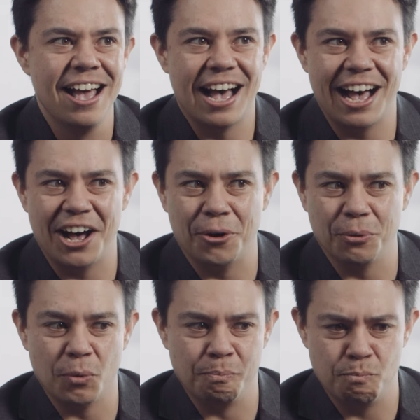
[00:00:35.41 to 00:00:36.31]
how
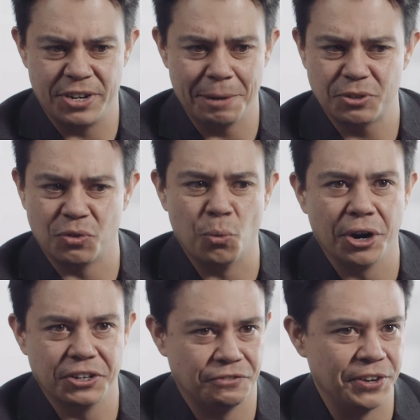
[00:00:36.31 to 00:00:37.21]
the depths of the
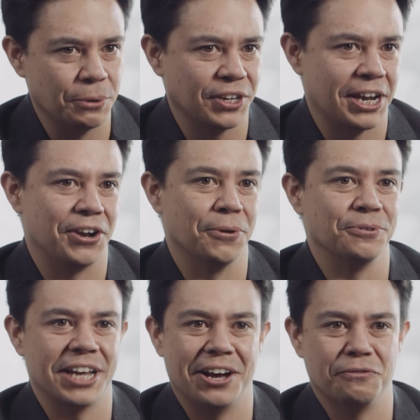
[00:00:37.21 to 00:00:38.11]
water just feels like it goes
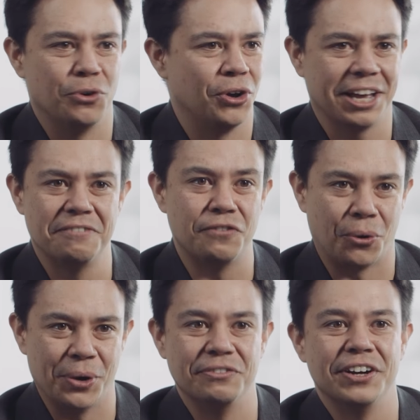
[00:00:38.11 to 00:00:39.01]
down for like
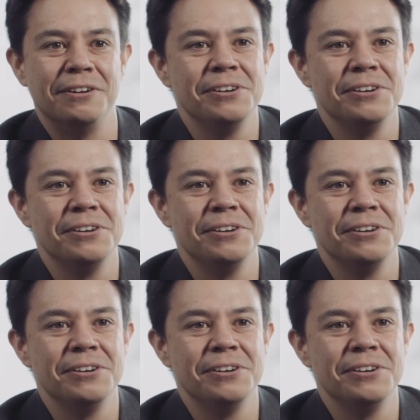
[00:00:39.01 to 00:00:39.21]
forever.